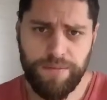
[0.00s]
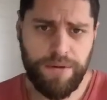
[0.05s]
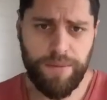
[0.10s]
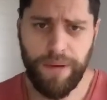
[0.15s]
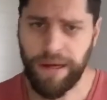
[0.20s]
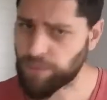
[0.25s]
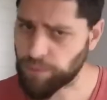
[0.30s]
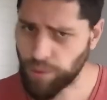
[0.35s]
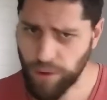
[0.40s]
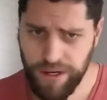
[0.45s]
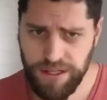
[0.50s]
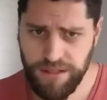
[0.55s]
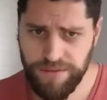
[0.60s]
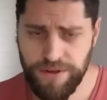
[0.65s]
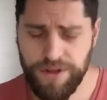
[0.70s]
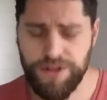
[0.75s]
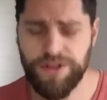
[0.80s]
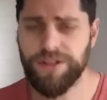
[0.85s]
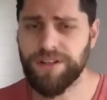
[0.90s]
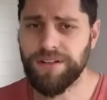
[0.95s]
bit about what is
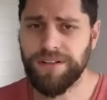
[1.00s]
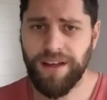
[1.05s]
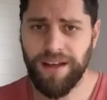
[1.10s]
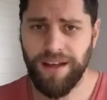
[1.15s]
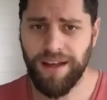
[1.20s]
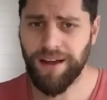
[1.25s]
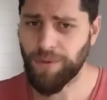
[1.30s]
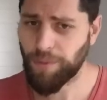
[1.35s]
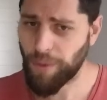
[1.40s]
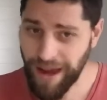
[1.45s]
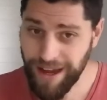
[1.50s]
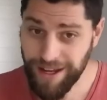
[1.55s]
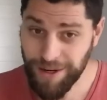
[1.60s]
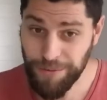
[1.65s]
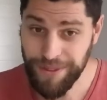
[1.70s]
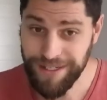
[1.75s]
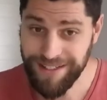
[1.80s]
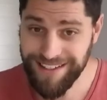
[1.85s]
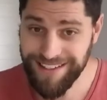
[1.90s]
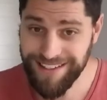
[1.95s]
vision, why do
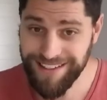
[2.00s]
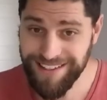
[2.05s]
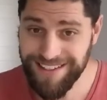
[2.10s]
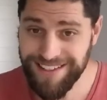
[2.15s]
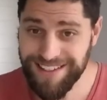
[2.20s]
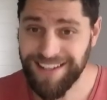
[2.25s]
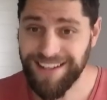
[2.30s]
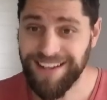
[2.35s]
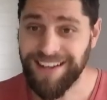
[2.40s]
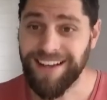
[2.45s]
we need it,